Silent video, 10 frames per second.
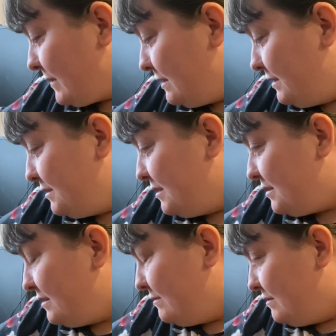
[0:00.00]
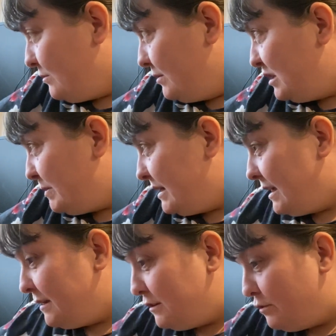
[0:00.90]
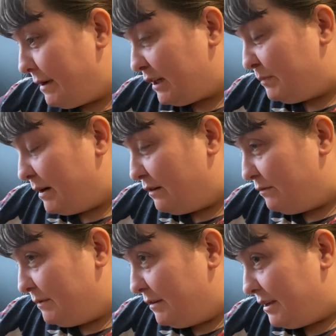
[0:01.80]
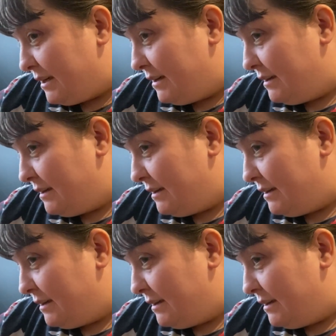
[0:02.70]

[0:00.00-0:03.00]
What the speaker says: This is going to be an incorrect bar of music.